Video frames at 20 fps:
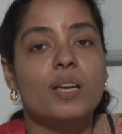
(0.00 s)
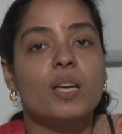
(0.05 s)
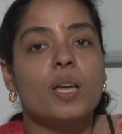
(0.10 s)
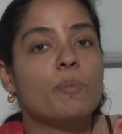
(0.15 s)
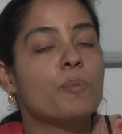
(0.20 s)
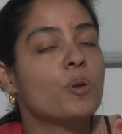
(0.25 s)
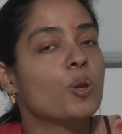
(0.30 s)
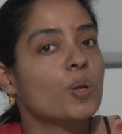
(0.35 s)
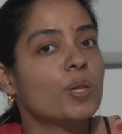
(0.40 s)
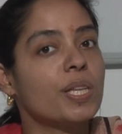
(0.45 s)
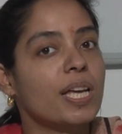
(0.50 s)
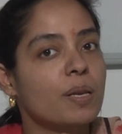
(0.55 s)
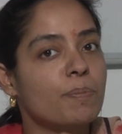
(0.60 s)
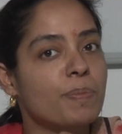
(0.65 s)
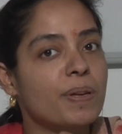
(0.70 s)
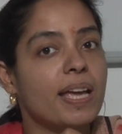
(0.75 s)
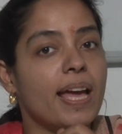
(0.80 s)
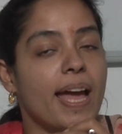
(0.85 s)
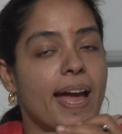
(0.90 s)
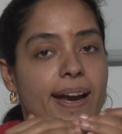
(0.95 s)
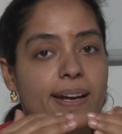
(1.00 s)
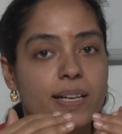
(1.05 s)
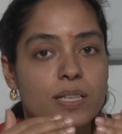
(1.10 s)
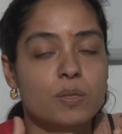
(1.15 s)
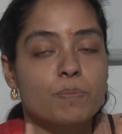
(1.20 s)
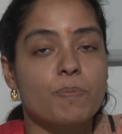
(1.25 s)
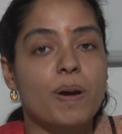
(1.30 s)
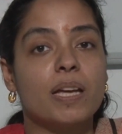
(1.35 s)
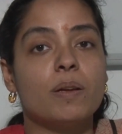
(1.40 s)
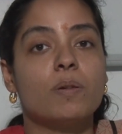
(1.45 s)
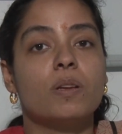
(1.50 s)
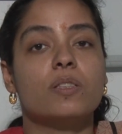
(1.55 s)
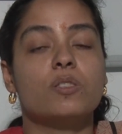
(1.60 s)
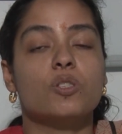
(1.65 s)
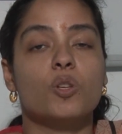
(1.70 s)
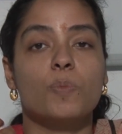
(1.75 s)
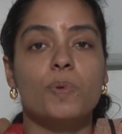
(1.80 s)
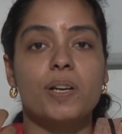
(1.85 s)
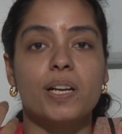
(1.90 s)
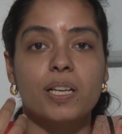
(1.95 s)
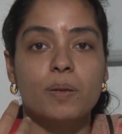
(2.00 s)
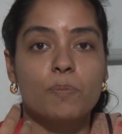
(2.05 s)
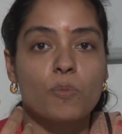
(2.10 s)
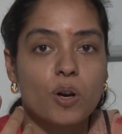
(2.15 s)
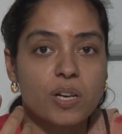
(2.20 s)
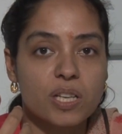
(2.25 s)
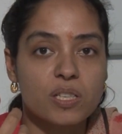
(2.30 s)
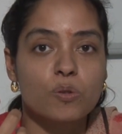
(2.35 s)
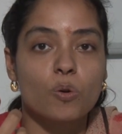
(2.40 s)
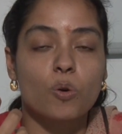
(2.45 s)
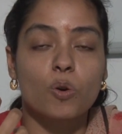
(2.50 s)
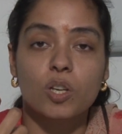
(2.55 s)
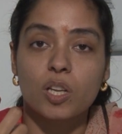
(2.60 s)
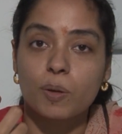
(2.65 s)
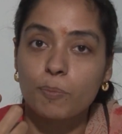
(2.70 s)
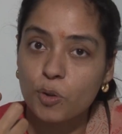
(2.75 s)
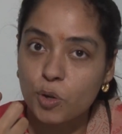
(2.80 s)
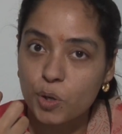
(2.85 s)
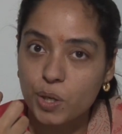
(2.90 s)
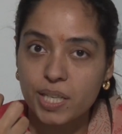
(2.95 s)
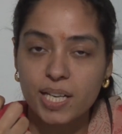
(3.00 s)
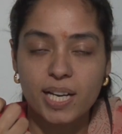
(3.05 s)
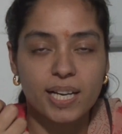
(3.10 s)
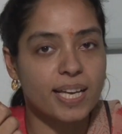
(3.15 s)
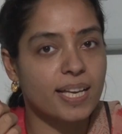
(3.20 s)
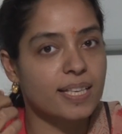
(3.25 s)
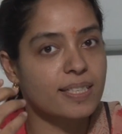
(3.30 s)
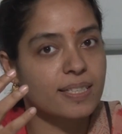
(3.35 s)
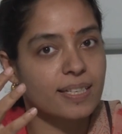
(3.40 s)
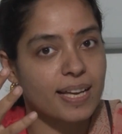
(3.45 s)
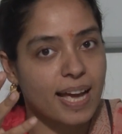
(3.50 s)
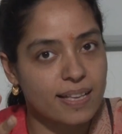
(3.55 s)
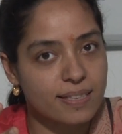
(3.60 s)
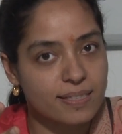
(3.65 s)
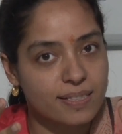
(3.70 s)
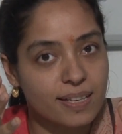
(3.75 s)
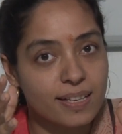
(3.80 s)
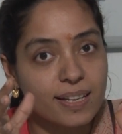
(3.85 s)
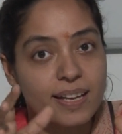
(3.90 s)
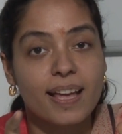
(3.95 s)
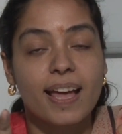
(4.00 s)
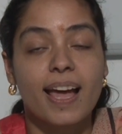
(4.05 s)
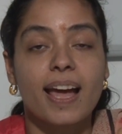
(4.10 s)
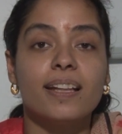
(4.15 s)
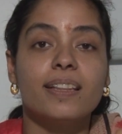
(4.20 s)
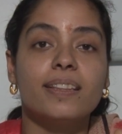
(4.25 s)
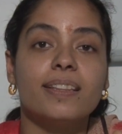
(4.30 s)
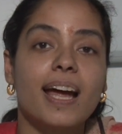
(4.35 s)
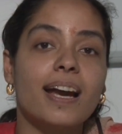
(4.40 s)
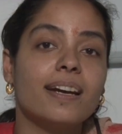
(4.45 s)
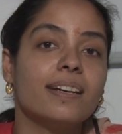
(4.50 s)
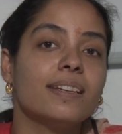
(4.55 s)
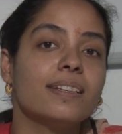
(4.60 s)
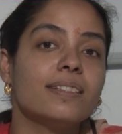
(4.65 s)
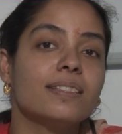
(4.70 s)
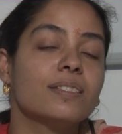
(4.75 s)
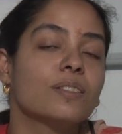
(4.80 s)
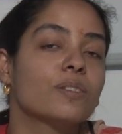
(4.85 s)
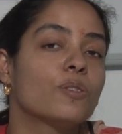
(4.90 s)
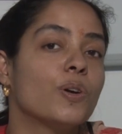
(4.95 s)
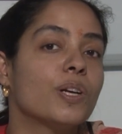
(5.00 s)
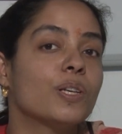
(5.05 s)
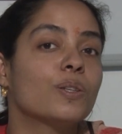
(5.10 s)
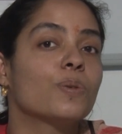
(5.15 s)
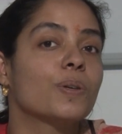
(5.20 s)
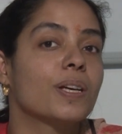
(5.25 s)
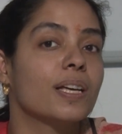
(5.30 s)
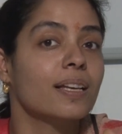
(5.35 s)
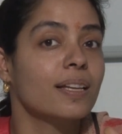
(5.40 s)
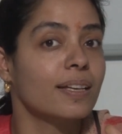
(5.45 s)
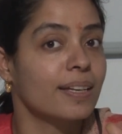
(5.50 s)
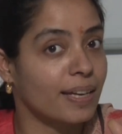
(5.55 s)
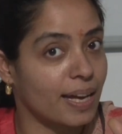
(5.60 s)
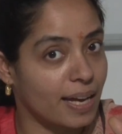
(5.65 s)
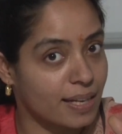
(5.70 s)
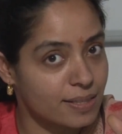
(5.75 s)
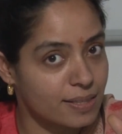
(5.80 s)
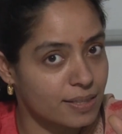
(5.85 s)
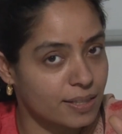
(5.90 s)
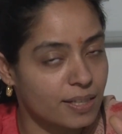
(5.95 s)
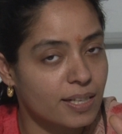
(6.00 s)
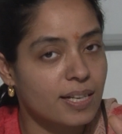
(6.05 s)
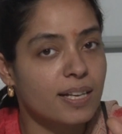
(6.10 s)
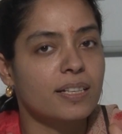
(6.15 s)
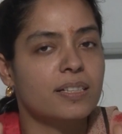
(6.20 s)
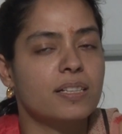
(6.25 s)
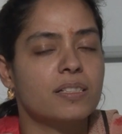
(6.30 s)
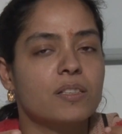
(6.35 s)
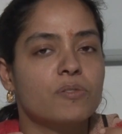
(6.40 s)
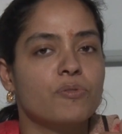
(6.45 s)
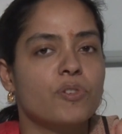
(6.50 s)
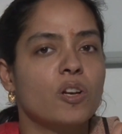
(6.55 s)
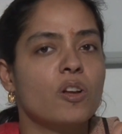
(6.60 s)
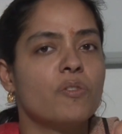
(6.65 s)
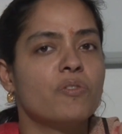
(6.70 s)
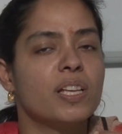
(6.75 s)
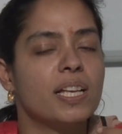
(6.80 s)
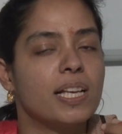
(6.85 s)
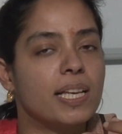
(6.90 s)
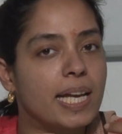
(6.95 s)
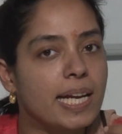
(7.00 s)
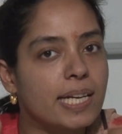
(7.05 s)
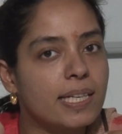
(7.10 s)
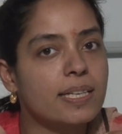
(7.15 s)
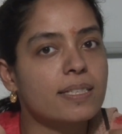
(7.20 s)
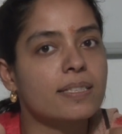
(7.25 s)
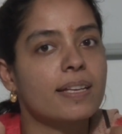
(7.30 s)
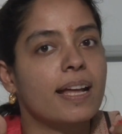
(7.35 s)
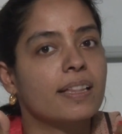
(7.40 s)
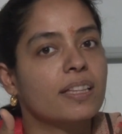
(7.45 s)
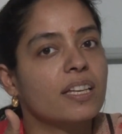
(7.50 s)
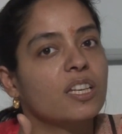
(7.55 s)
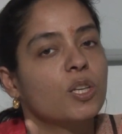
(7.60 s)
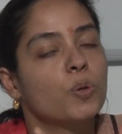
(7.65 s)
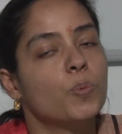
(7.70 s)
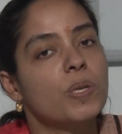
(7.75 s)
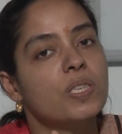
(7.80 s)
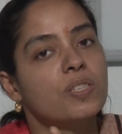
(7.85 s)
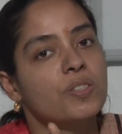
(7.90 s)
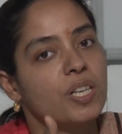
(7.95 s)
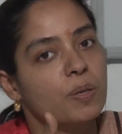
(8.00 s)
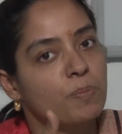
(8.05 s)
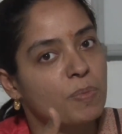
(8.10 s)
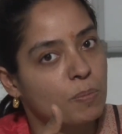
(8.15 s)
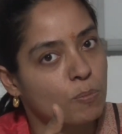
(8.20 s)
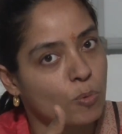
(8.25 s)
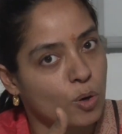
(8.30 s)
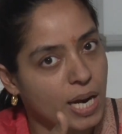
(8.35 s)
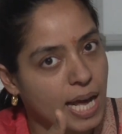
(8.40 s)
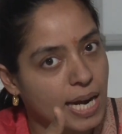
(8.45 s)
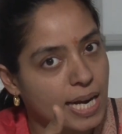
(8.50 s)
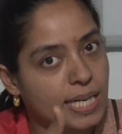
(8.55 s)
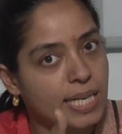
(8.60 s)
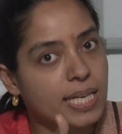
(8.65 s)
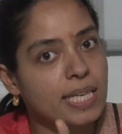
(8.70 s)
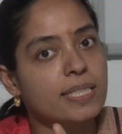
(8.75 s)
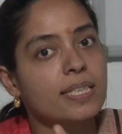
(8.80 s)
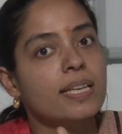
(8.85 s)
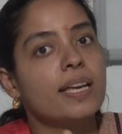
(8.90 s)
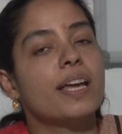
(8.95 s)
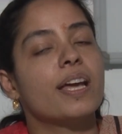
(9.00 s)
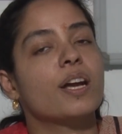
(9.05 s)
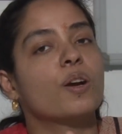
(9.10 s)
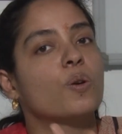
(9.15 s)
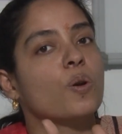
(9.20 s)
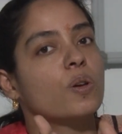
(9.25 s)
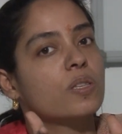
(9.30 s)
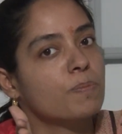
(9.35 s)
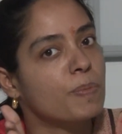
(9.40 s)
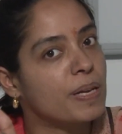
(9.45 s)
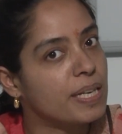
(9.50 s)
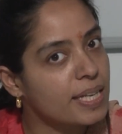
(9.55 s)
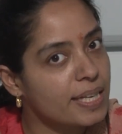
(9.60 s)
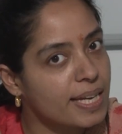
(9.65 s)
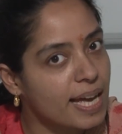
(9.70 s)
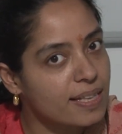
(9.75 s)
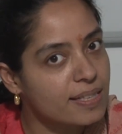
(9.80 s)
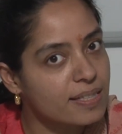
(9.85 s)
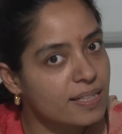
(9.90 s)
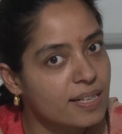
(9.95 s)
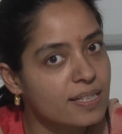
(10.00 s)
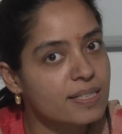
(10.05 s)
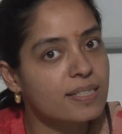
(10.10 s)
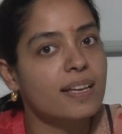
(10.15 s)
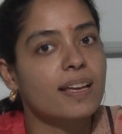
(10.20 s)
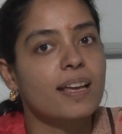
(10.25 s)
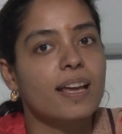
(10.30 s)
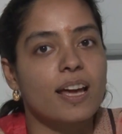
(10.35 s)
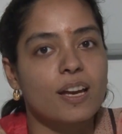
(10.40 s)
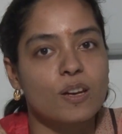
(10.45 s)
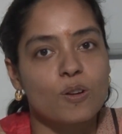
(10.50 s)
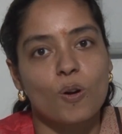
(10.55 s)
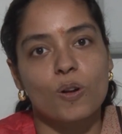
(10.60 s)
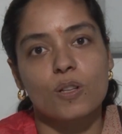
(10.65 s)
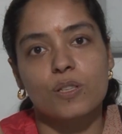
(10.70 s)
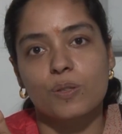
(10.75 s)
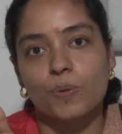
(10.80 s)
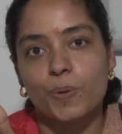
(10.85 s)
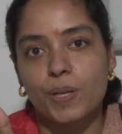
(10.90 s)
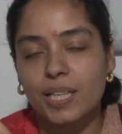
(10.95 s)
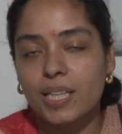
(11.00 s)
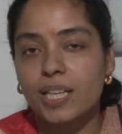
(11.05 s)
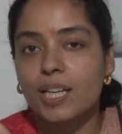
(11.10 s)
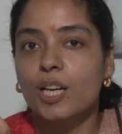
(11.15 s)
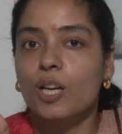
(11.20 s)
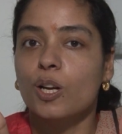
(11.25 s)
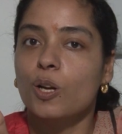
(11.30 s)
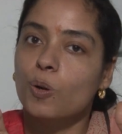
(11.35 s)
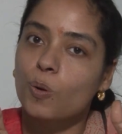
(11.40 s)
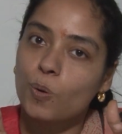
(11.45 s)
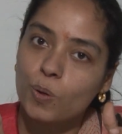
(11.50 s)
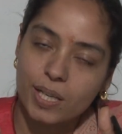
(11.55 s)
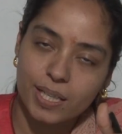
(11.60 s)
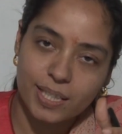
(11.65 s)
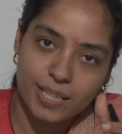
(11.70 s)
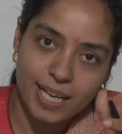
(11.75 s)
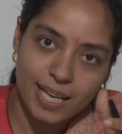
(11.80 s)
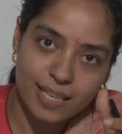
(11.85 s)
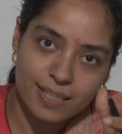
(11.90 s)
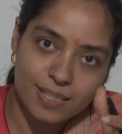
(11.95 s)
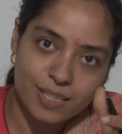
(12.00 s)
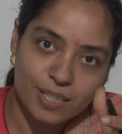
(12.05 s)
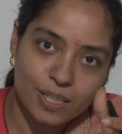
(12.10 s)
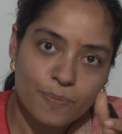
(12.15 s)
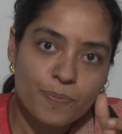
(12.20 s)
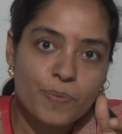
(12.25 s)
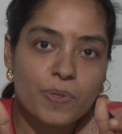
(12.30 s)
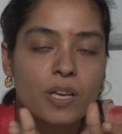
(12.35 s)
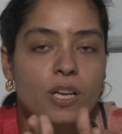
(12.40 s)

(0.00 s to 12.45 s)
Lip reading: Immunotherapy acts by stimulating body's own immunity against cancer, and that is going to kill cancer. This is one of the latest and the newest treatment modalities across many cancers and also in colon cancer.